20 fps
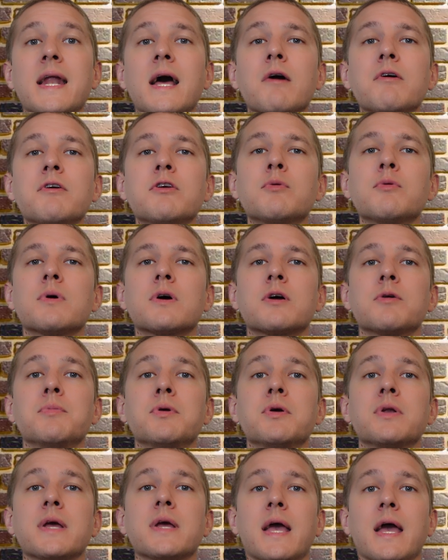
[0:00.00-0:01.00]
how you will
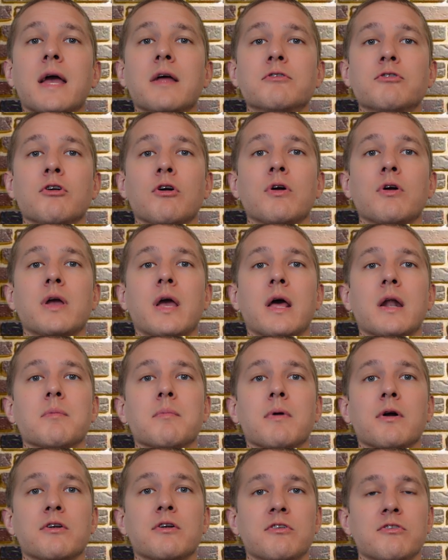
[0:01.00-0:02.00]
communicate during an
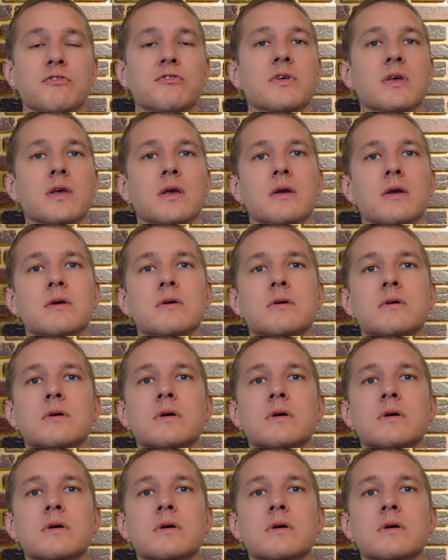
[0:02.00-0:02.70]
emergency.